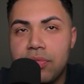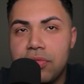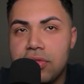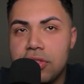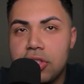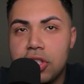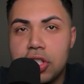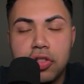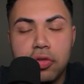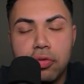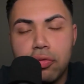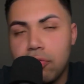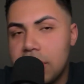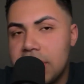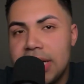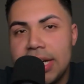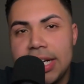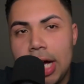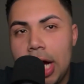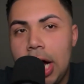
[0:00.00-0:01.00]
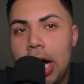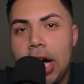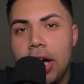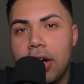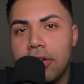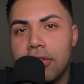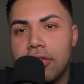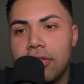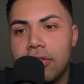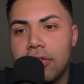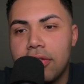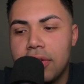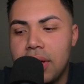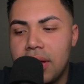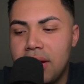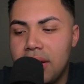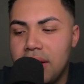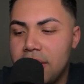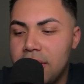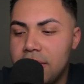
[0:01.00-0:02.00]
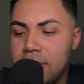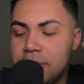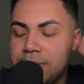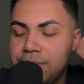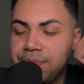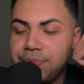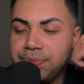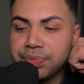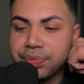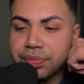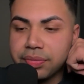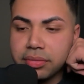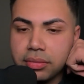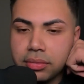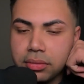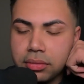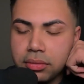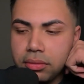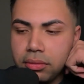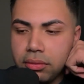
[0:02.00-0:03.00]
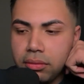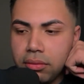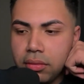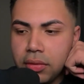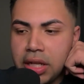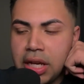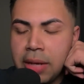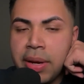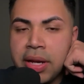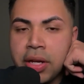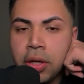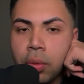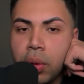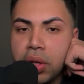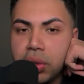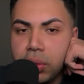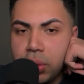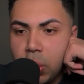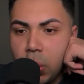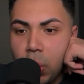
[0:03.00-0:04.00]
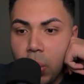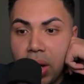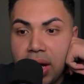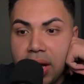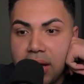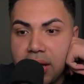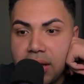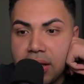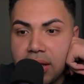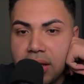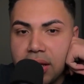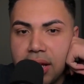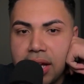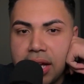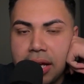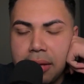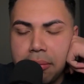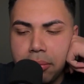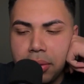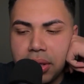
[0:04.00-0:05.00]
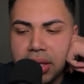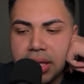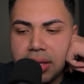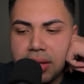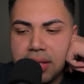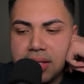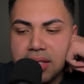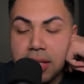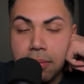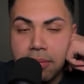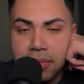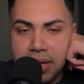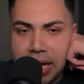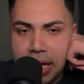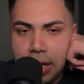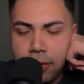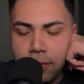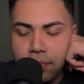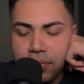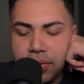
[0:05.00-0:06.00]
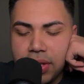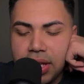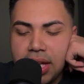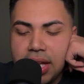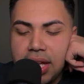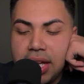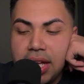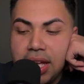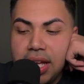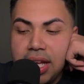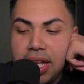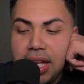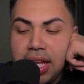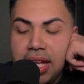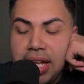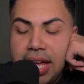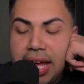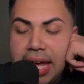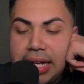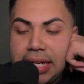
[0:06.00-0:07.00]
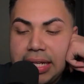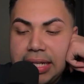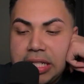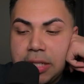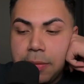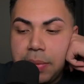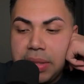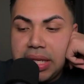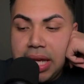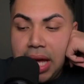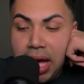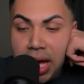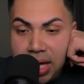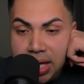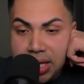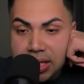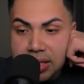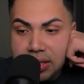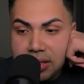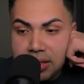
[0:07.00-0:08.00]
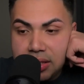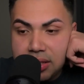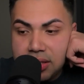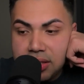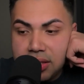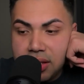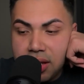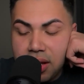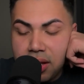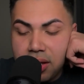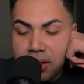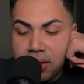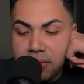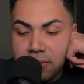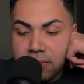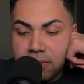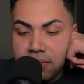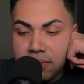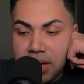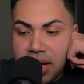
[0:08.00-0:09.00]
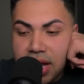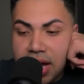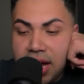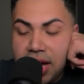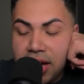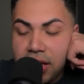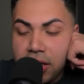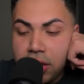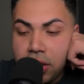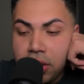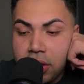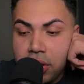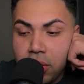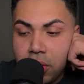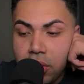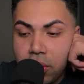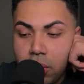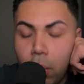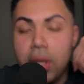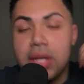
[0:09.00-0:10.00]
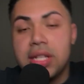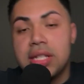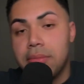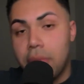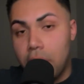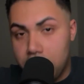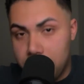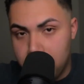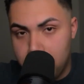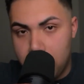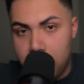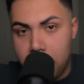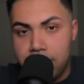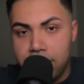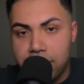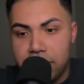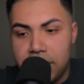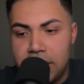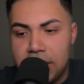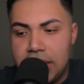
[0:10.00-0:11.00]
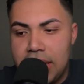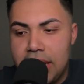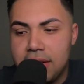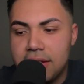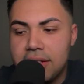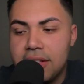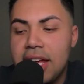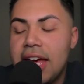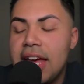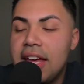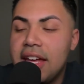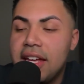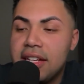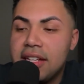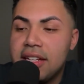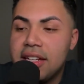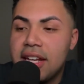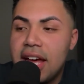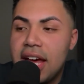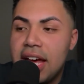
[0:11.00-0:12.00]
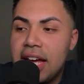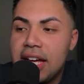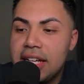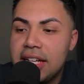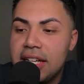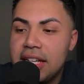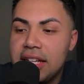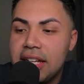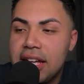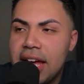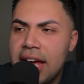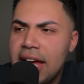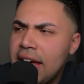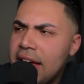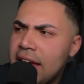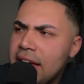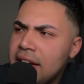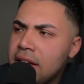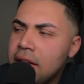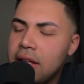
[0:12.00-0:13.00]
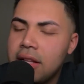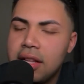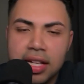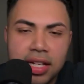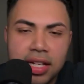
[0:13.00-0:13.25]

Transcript: just read it off. I bet you're wondering why I'm bringing this up now. And it's because I went to Mardi Gras again, and I had like